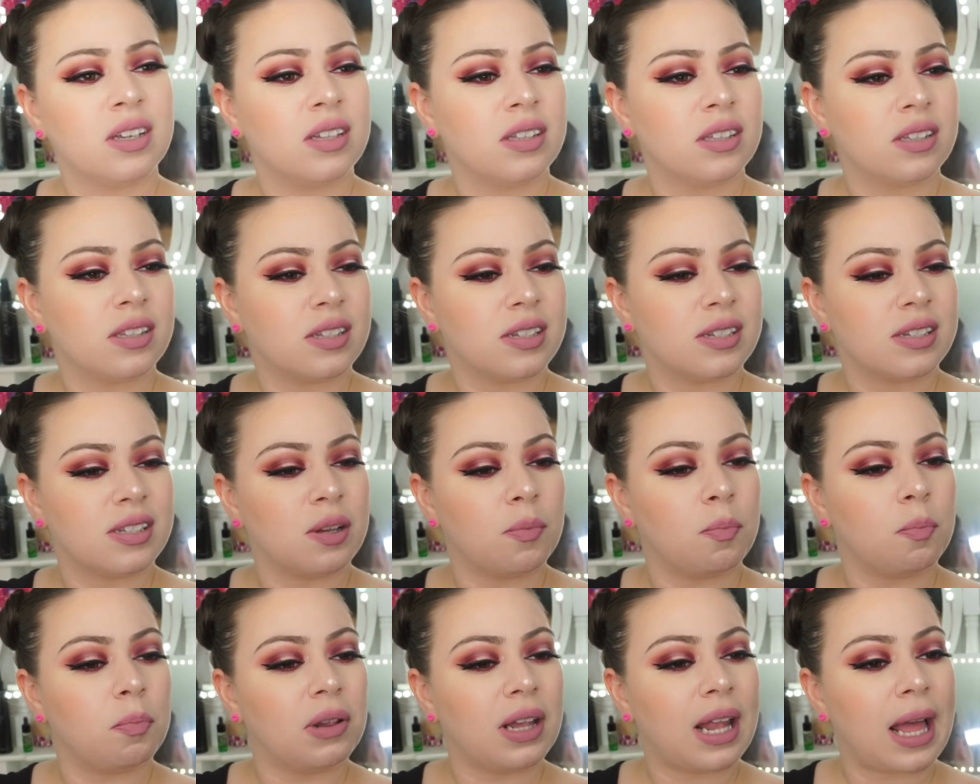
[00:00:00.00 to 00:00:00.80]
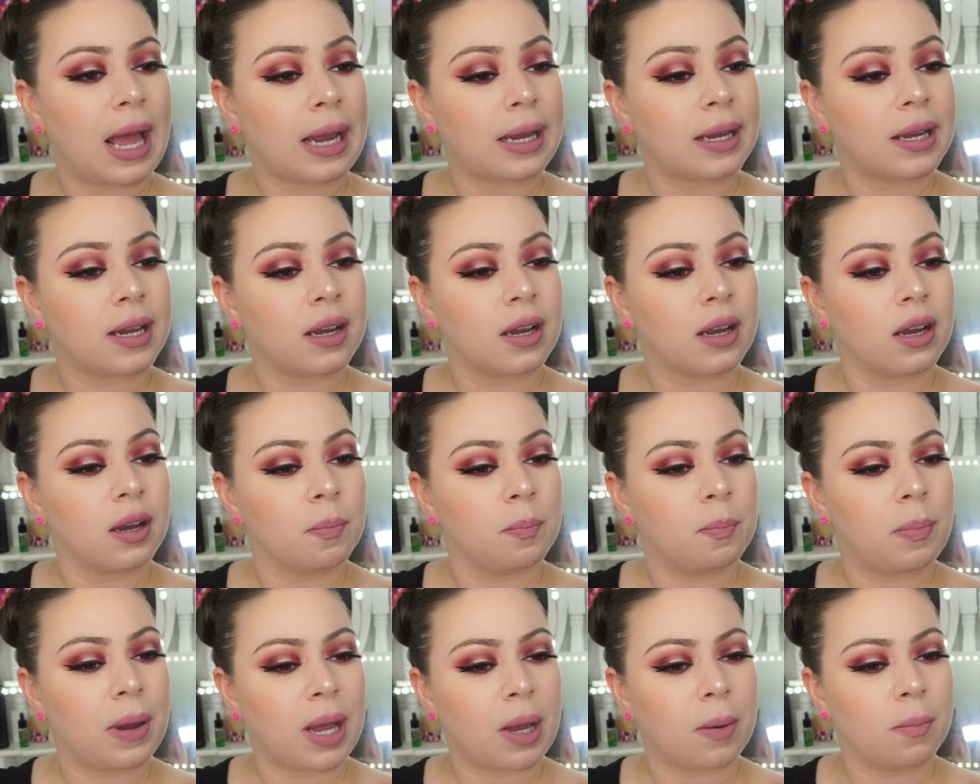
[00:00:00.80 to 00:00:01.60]
This is the Black
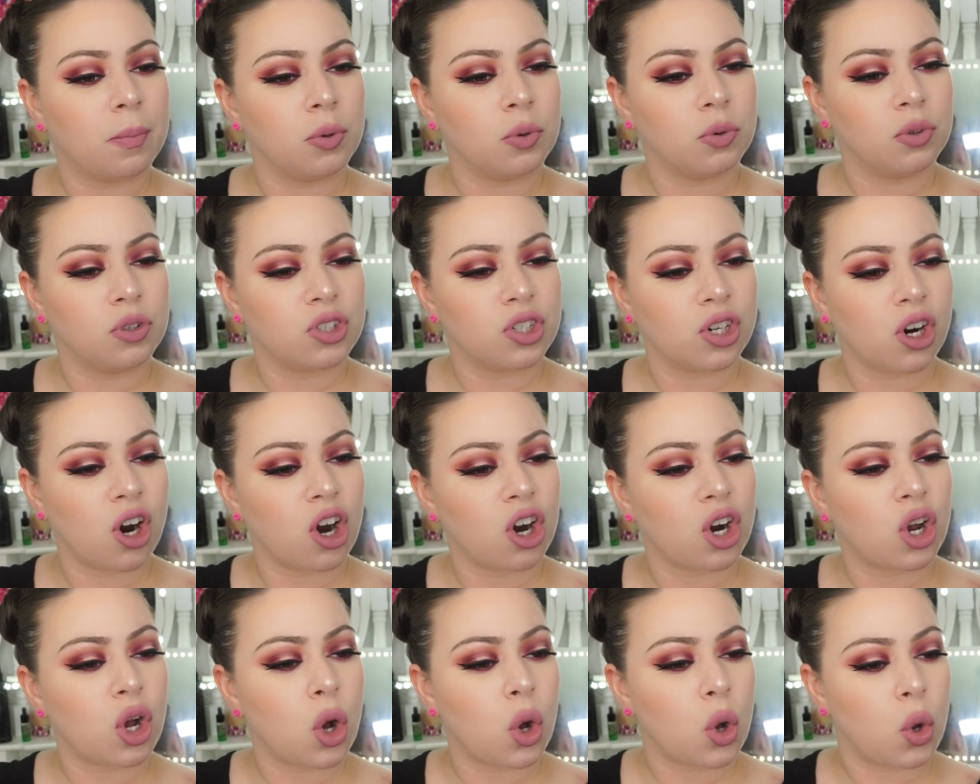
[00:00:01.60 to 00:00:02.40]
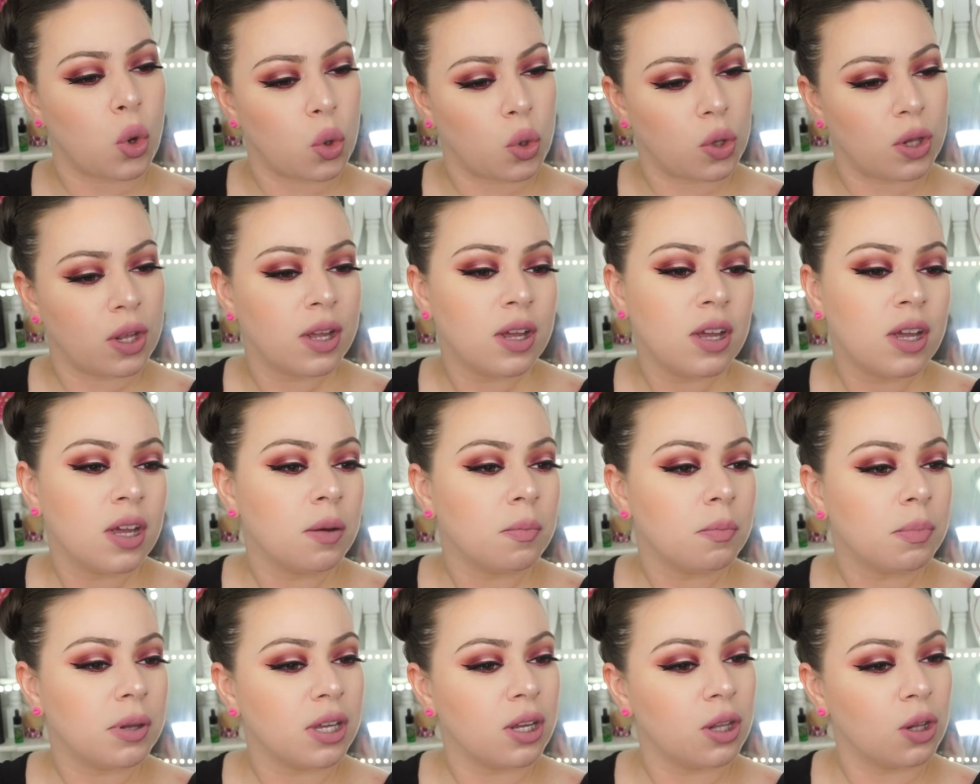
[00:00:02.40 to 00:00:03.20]
Bamboo Charcoal
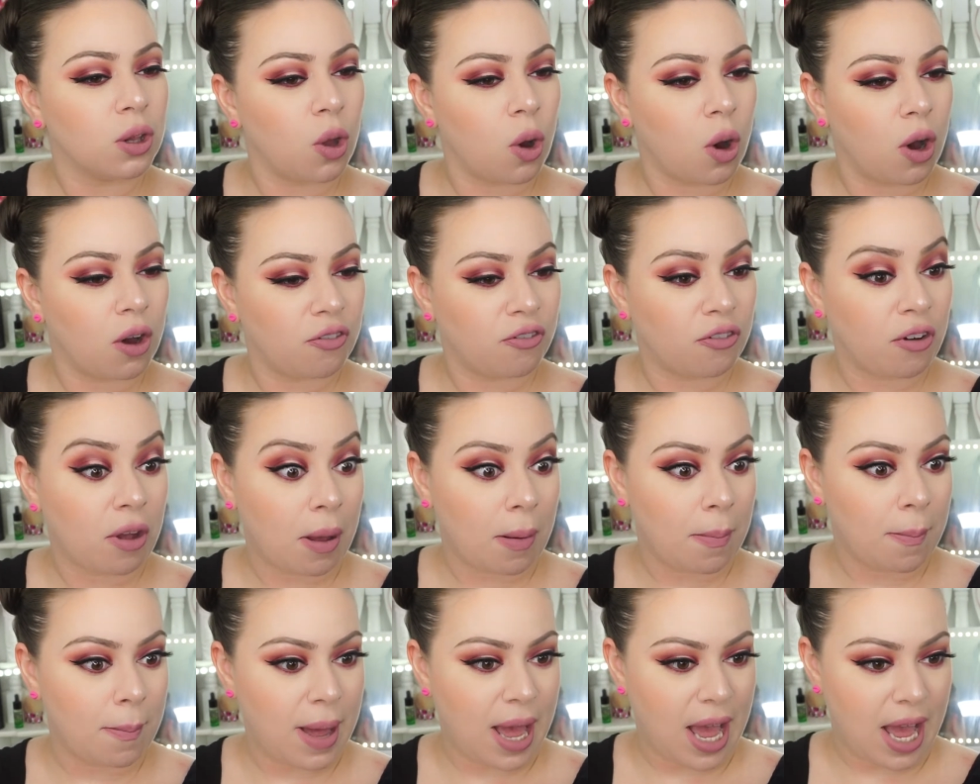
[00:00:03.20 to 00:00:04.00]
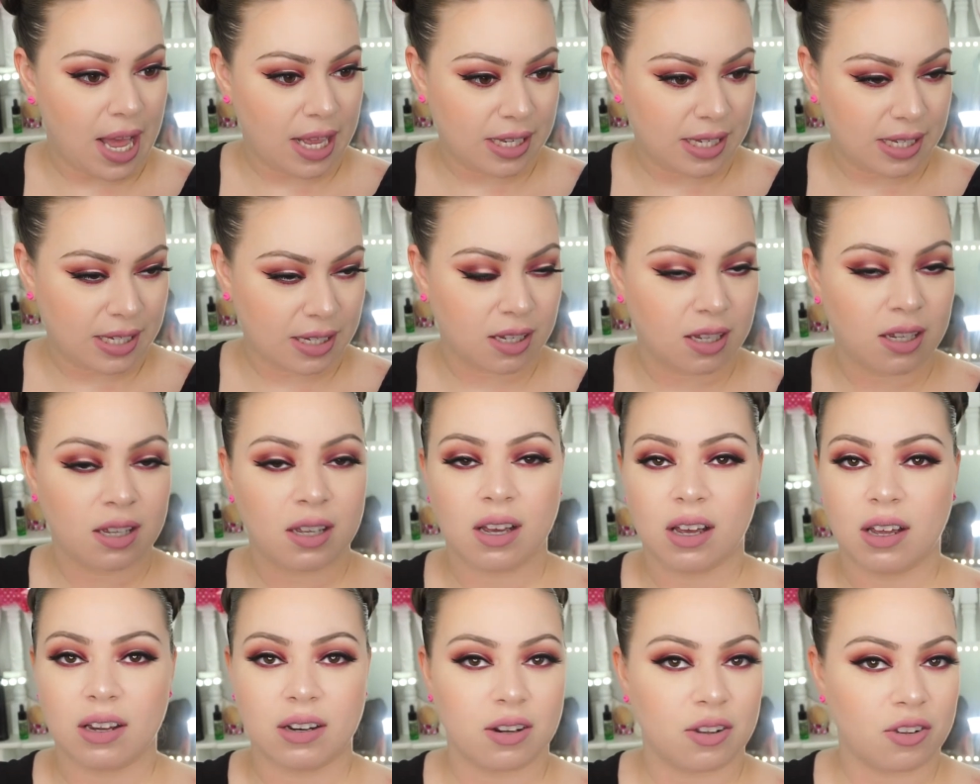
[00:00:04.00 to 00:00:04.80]
Peel Off Mask.
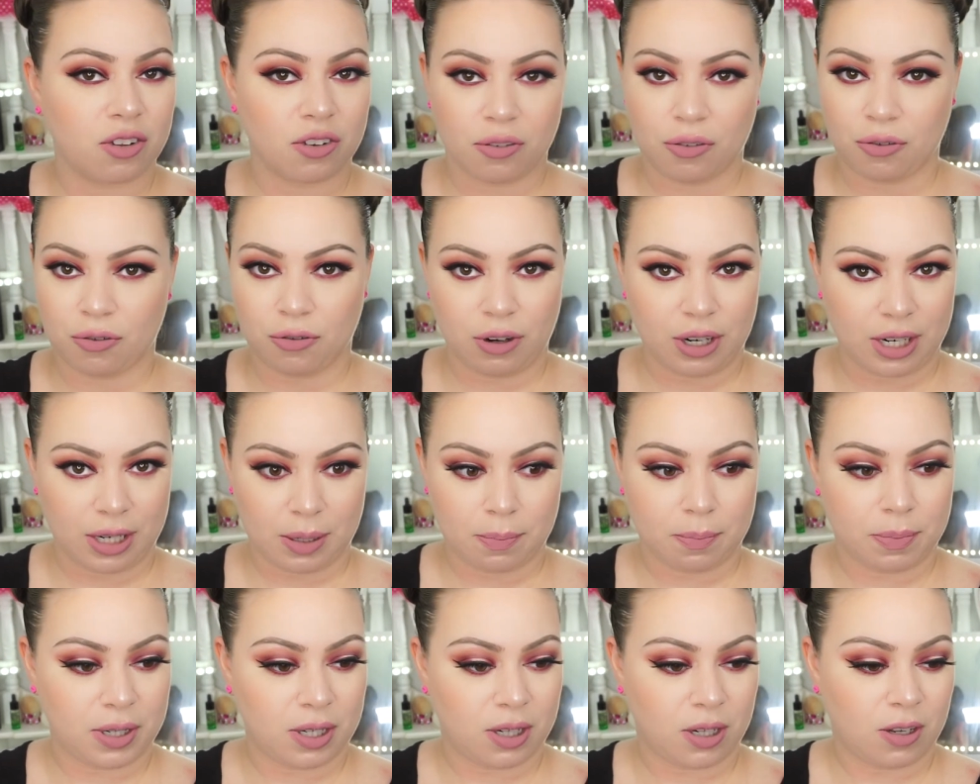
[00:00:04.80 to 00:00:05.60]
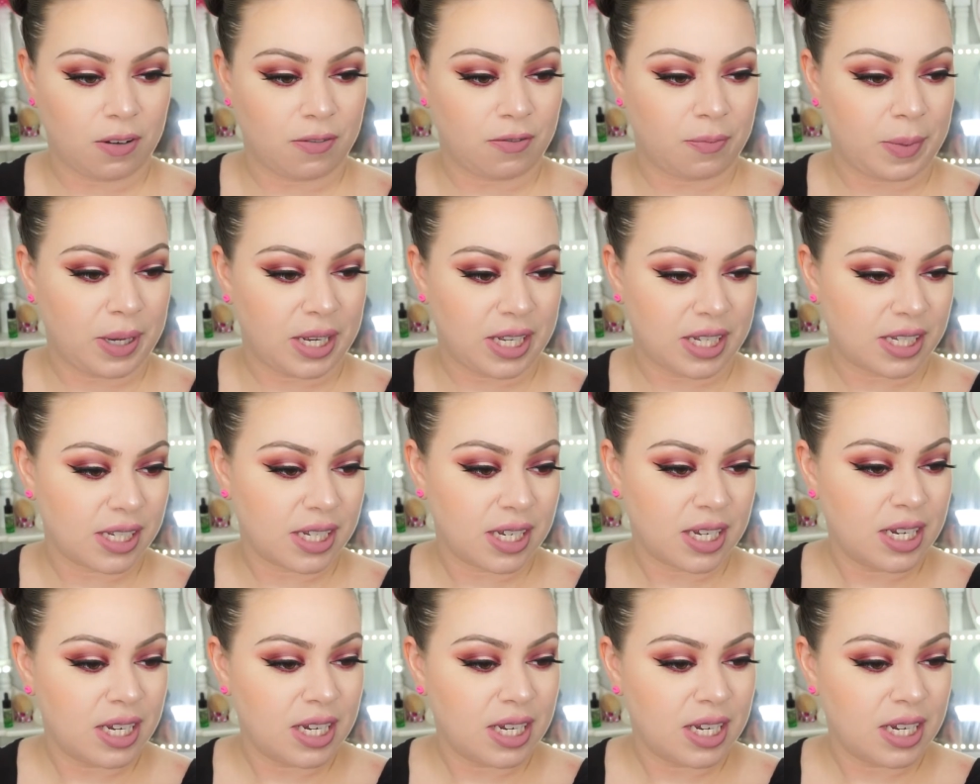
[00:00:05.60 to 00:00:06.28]
Another freaking peel off mask.